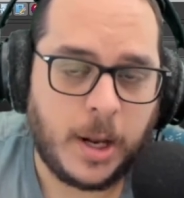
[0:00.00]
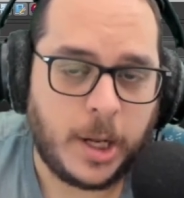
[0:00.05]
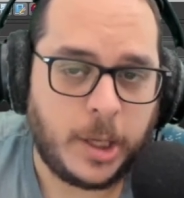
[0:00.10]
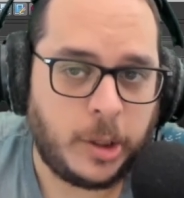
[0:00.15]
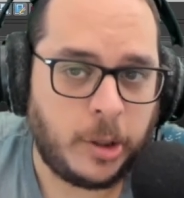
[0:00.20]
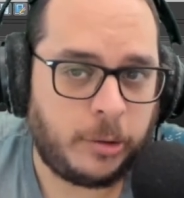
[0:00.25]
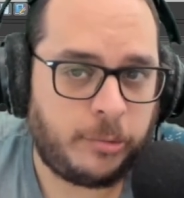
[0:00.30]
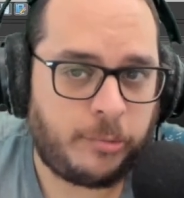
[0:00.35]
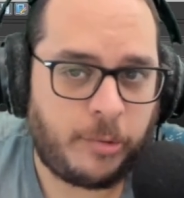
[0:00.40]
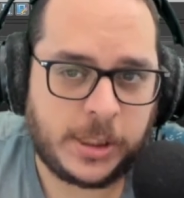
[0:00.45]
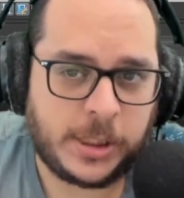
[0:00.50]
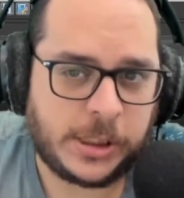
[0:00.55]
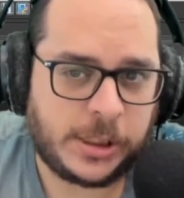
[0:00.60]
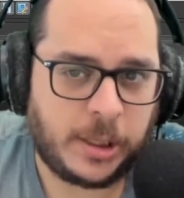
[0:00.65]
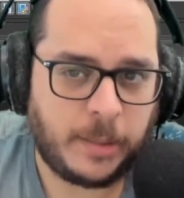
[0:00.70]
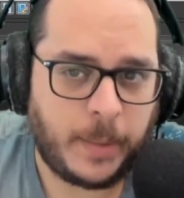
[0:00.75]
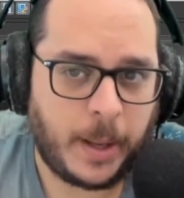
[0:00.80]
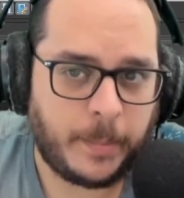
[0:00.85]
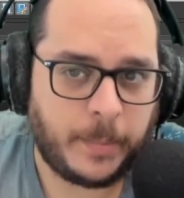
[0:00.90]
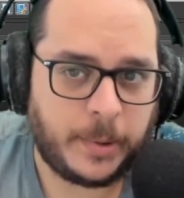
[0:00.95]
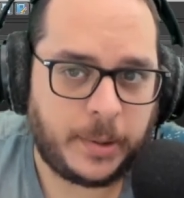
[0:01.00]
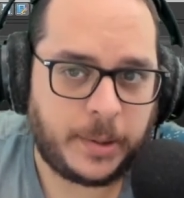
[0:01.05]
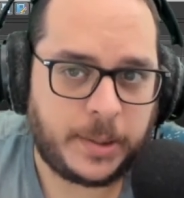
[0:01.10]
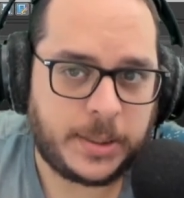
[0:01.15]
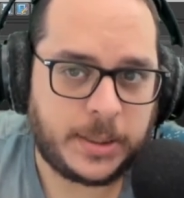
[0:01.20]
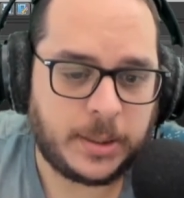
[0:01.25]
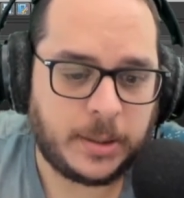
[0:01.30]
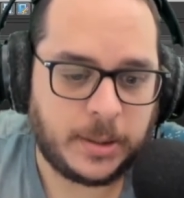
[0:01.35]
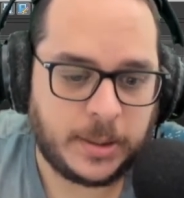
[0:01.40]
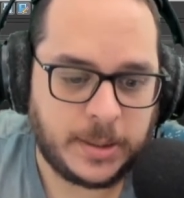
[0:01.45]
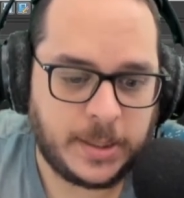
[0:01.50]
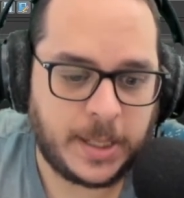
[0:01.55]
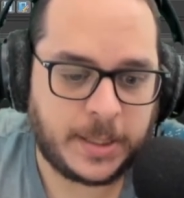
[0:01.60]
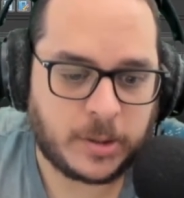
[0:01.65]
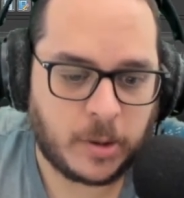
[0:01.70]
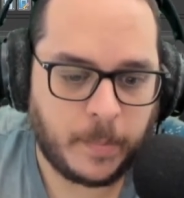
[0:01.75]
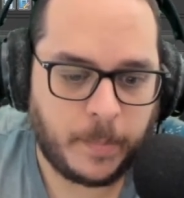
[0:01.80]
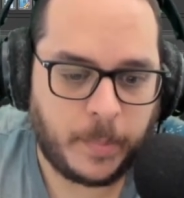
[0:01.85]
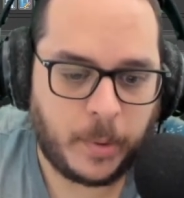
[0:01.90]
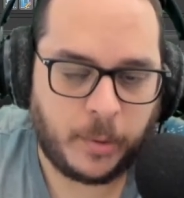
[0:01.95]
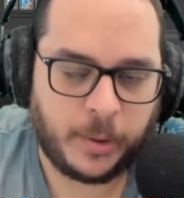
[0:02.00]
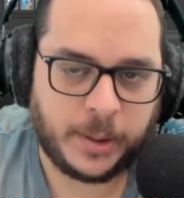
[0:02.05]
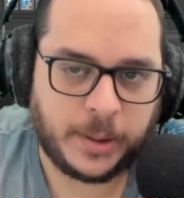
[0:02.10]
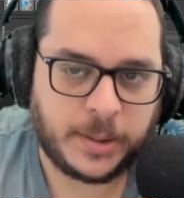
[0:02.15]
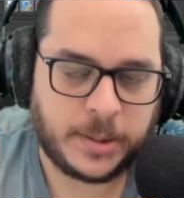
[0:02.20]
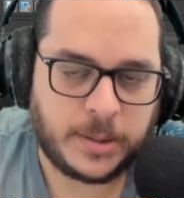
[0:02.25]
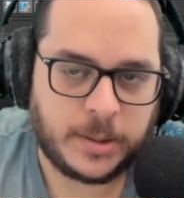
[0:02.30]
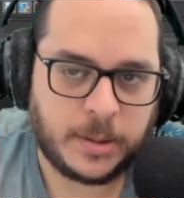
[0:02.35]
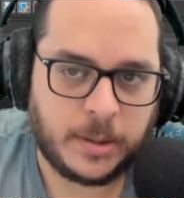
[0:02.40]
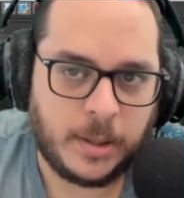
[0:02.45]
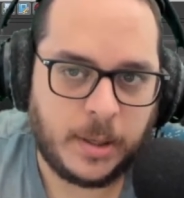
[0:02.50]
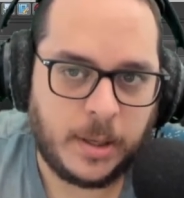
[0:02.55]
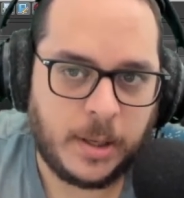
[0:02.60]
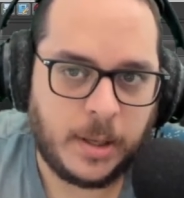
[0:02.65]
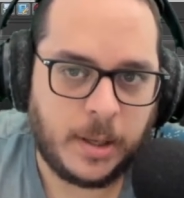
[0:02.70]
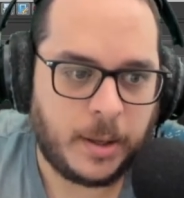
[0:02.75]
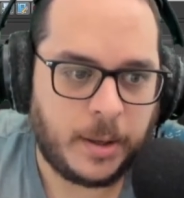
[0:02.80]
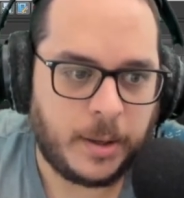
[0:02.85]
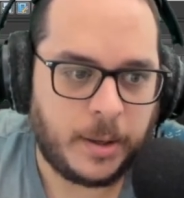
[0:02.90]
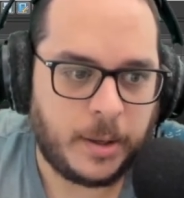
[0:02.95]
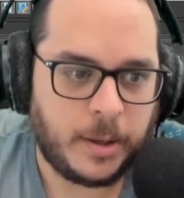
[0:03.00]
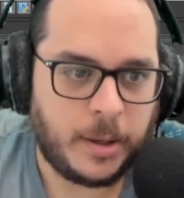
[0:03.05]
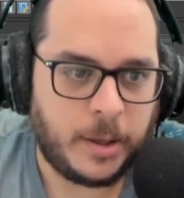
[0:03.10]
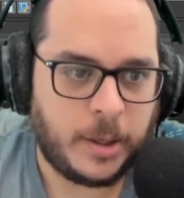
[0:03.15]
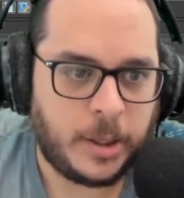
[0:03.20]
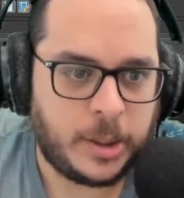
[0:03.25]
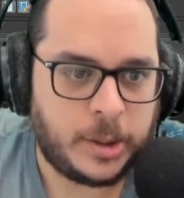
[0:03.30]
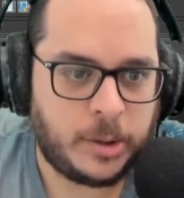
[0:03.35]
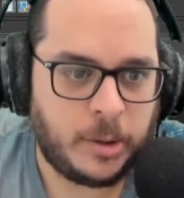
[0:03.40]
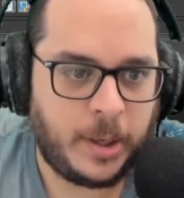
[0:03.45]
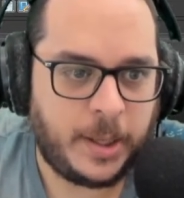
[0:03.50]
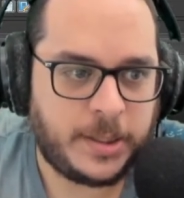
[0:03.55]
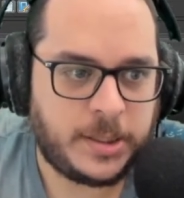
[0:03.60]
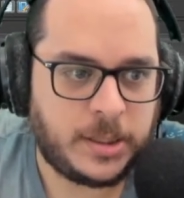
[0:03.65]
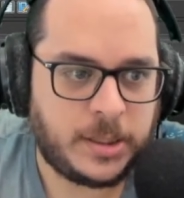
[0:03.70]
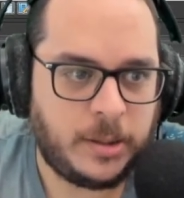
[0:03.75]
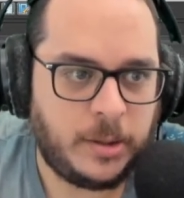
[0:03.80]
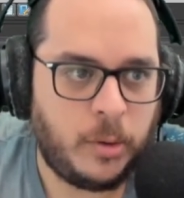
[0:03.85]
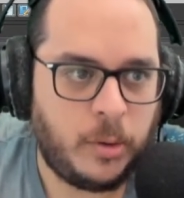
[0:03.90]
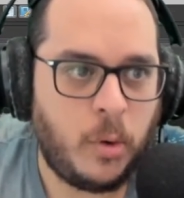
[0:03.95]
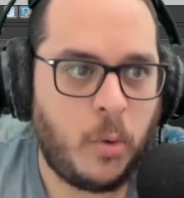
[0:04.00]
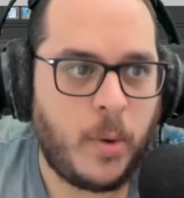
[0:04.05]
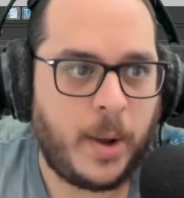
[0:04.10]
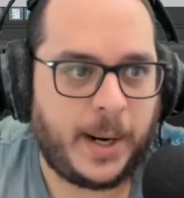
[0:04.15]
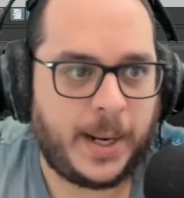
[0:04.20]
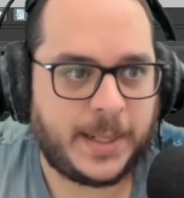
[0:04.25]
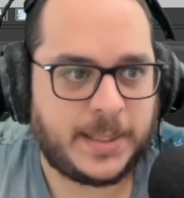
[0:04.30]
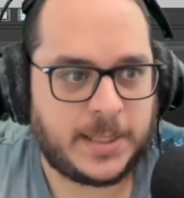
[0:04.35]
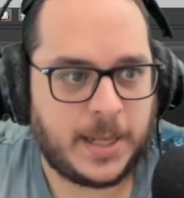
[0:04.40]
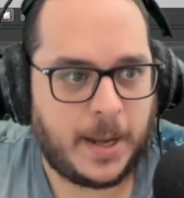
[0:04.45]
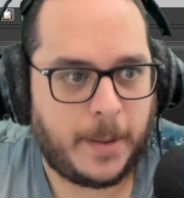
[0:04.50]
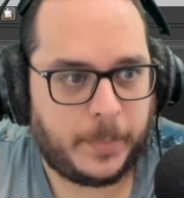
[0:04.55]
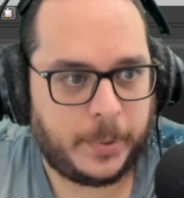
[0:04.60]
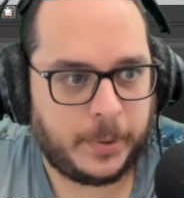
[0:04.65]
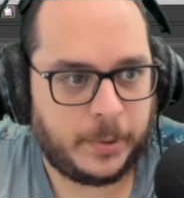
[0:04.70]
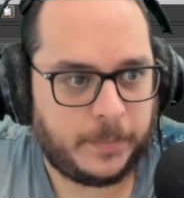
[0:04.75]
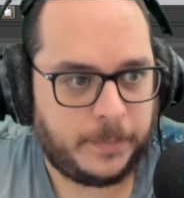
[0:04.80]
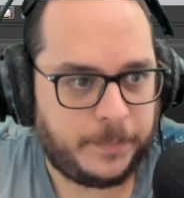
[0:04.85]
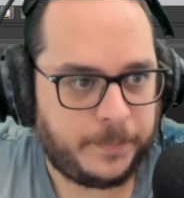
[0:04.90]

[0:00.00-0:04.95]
Not registry members, just components. So let's do one example.